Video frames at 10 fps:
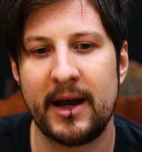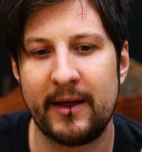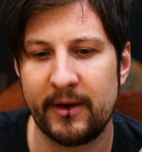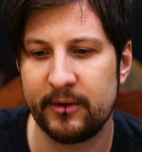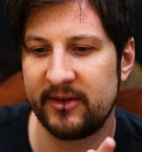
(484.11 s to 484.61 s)

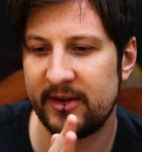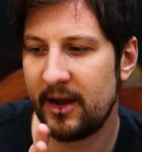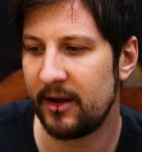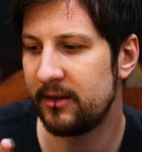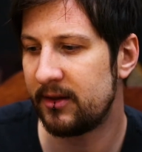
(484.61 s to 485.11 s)
And there were
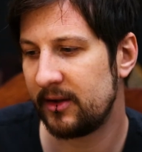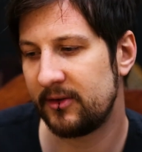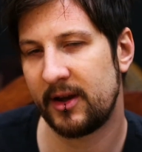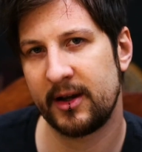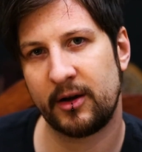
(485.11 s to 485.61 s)
certain
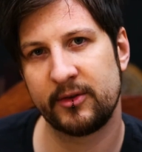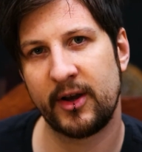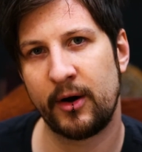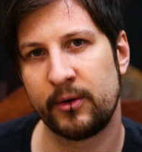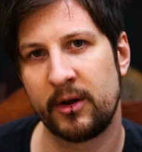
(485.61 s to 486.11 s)
things that I got
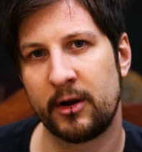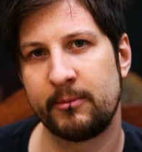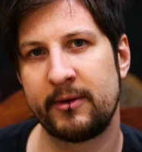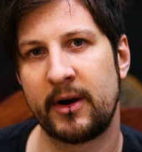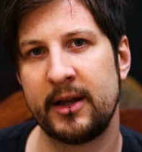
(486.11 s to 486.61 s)
told along
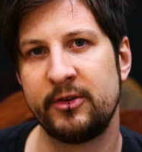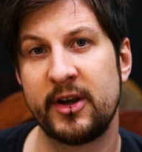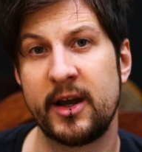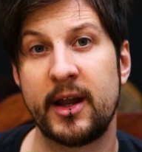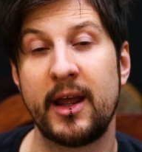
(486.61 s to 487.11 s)
my writing
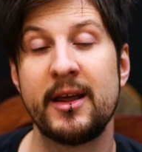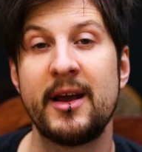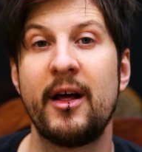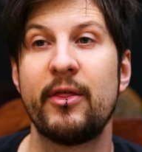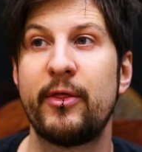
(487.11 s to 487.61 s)
journey
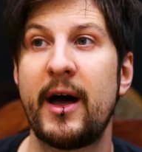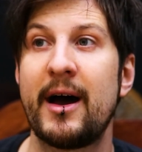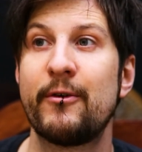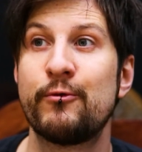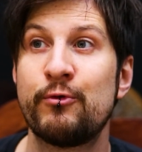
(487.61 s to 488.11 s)

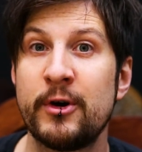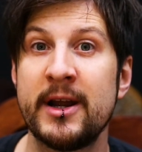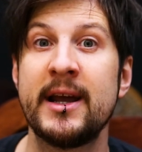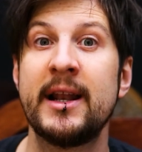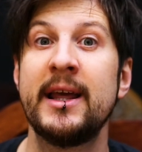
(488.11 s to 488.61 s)
that
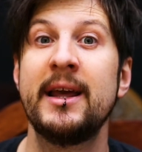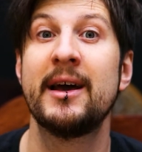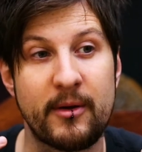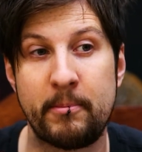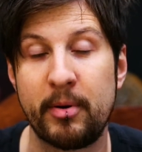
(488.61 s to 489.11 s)
really
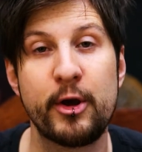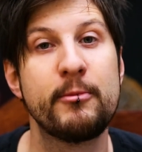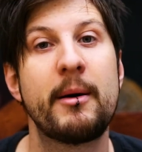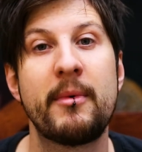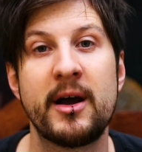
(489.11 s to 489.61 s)
blew
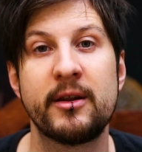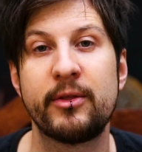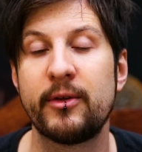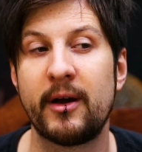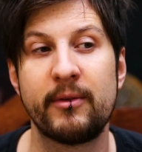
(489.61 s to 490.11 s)
my
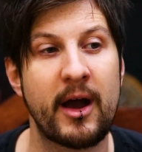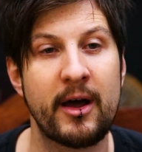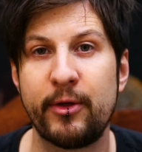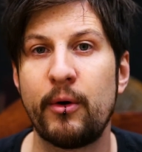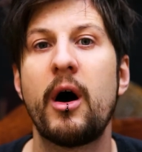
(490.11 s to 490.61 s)
mind, and
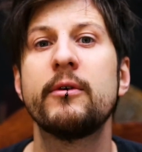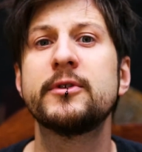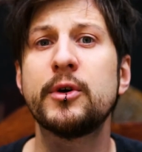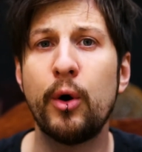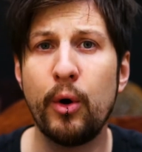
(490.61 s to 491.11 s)
I thought,
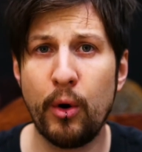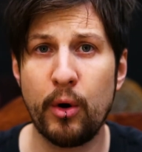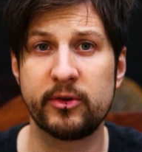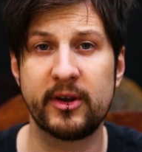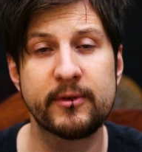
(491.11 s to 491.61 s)
of
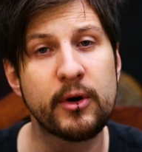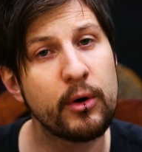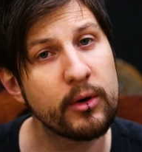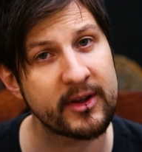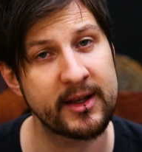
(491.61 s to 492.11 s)

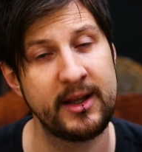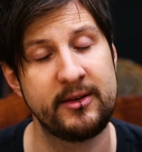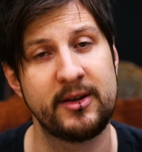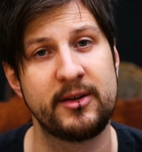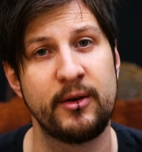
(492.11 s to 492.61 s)
course I
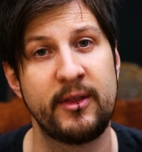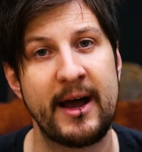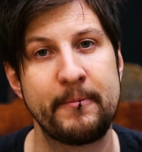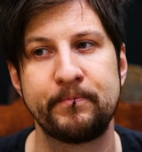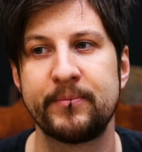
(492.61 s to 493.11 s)
need to do
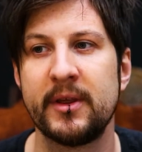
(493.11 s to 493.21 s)
that.